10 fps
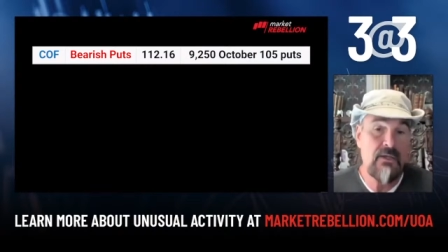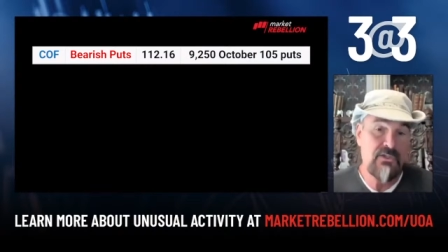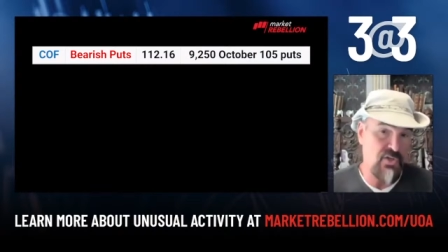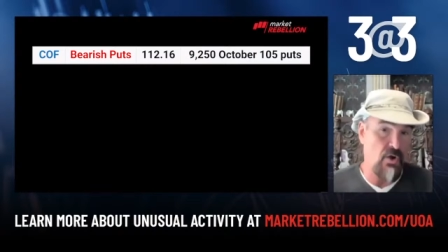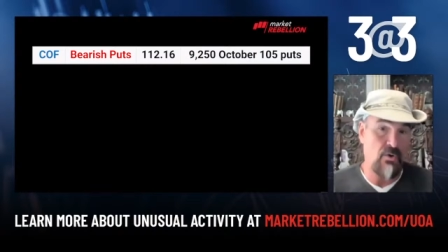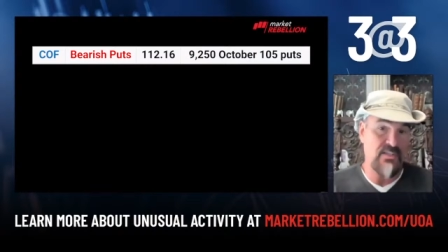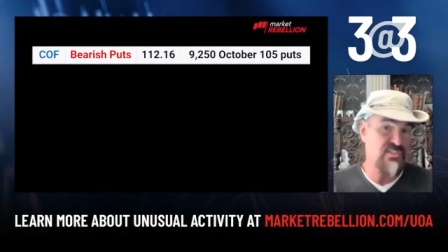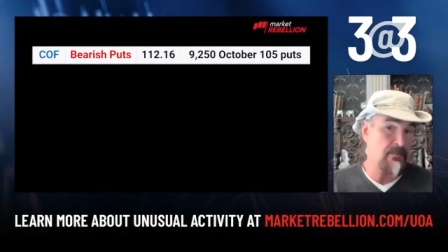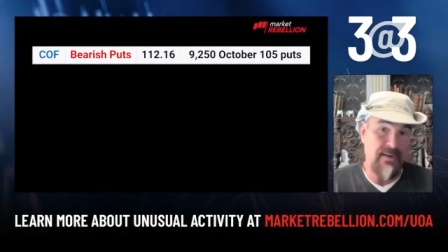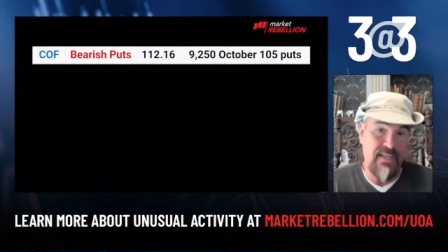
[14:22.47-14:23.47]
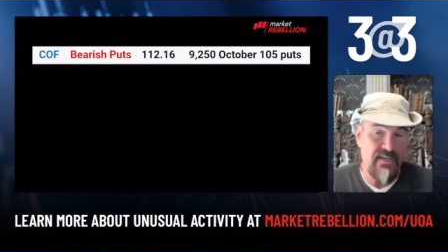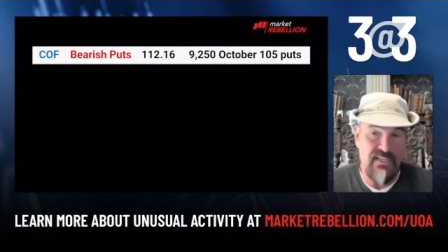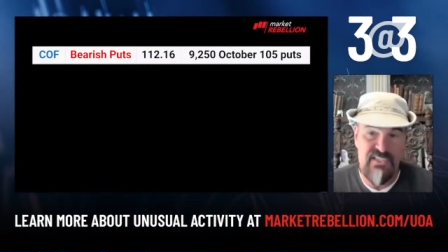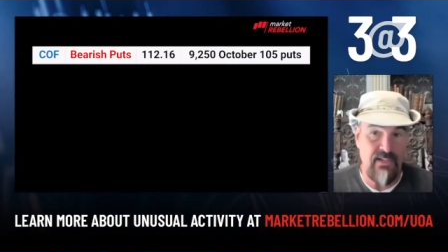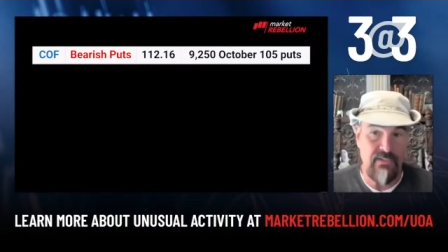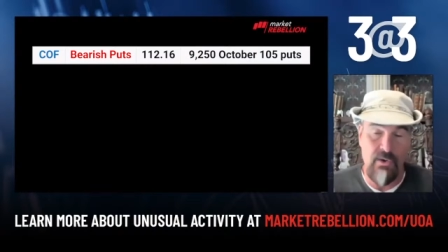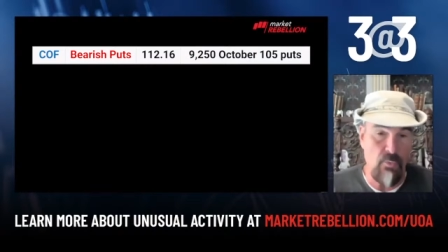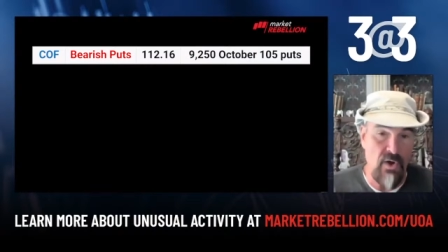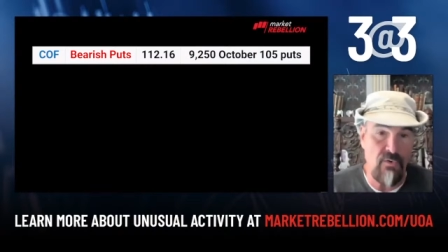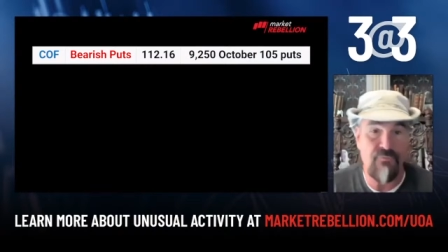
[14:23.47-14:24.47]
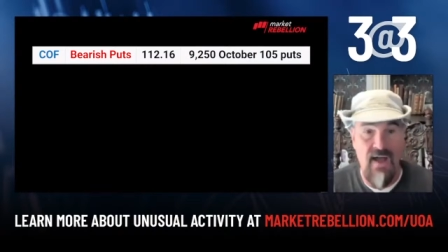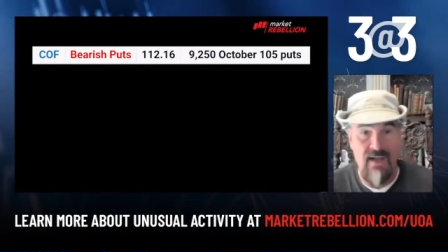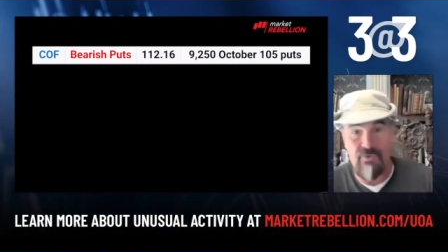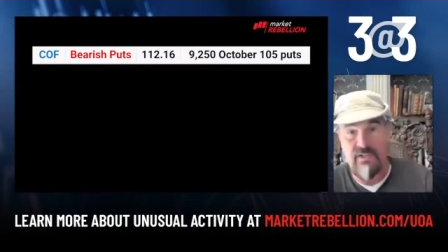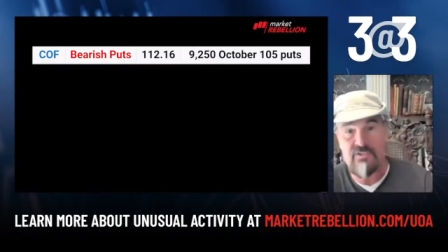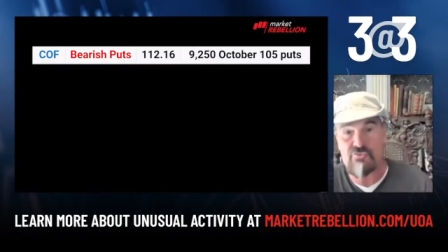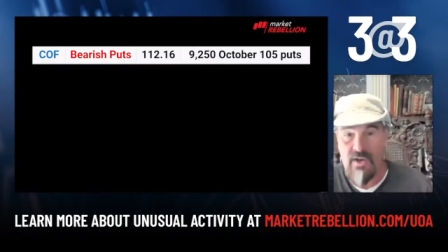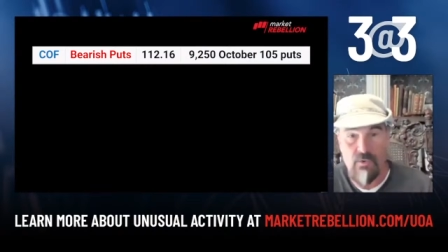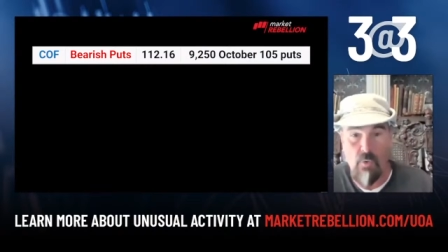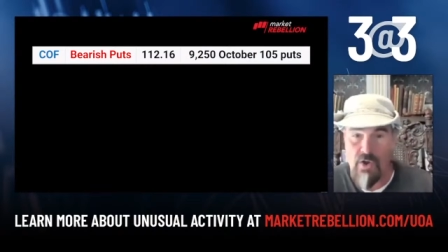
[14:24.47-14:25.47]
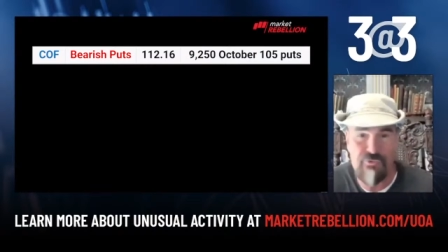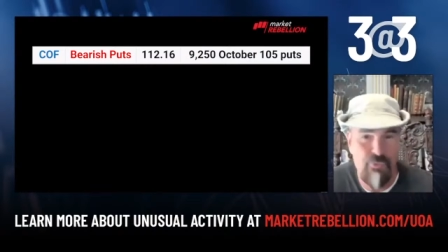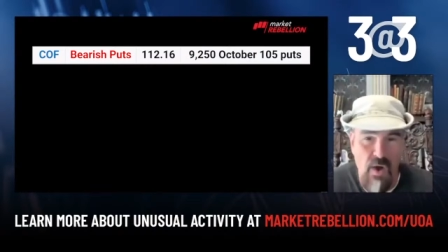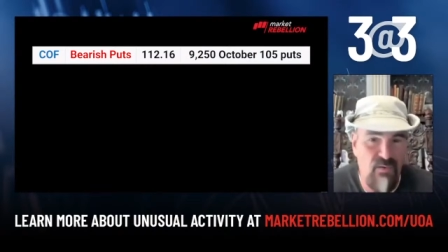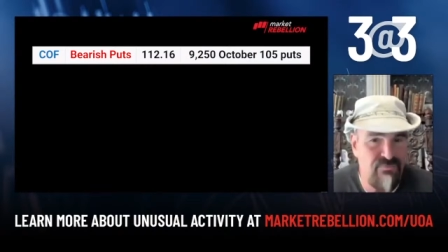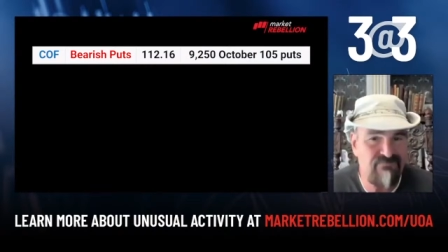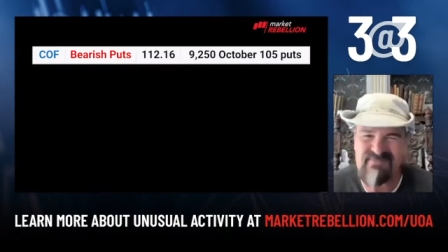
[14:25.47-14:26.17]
So is somebody going to sell it at 105 when it's trading 112?